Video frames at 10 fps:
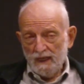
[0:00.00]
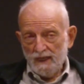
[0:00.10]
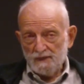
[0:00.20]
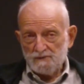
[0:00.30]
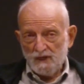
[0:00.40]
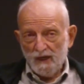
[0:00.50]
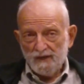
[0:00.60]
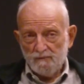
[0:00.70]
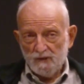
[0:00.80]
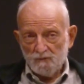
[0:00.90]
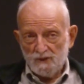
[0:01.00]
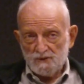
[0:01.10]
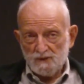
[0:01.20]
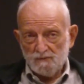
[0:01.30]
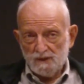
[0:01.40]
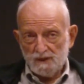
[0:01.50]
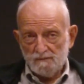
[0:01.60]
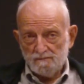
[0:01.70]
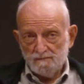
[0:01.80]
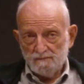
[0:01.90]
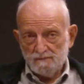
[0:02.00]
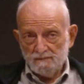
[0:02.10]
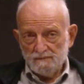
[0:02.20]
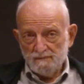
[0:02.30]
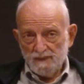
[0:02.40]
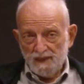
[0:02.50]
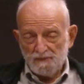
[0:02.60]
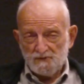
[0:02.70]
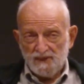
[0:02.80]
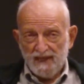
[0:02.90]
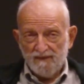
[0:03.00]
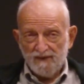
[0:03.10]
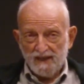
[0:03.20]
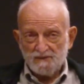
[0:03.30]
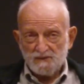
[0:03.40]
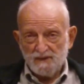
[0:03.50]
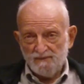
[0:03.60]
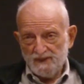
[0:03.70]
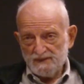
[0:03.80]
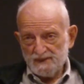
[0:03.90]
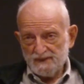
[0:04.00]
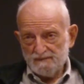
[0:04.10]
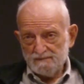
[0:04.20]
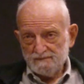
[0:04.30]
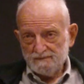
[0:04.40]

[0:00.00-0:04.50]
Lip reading: Is the argument reasonable? Is the evidence convincing?